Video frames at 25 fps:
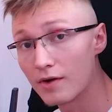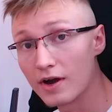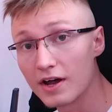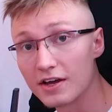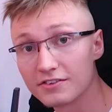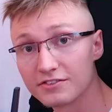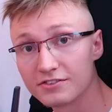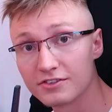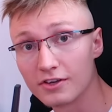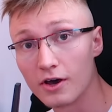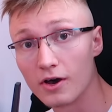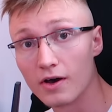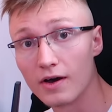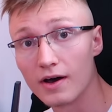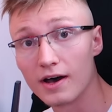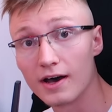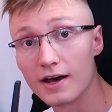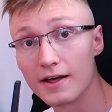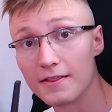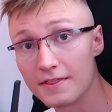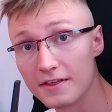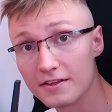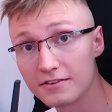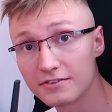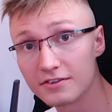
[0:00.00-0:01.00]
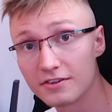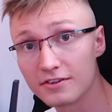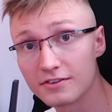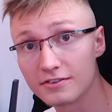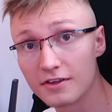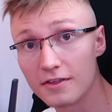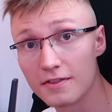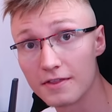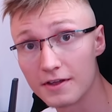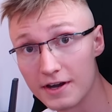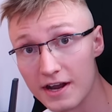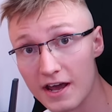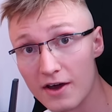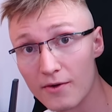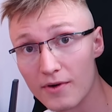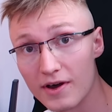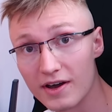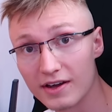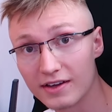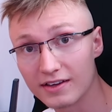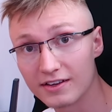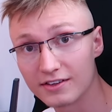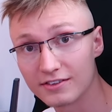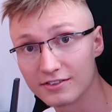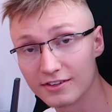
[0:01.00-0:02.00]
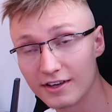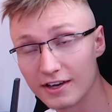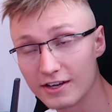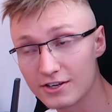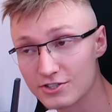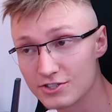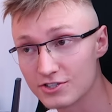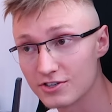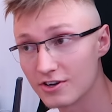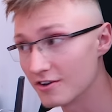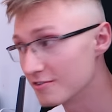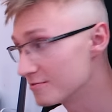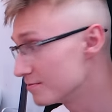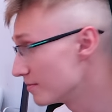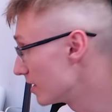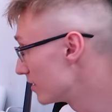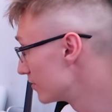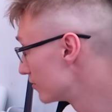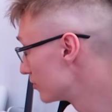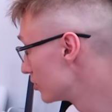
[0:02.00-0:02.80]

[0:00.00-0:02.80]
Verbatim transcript: Right, so this is the networking section of my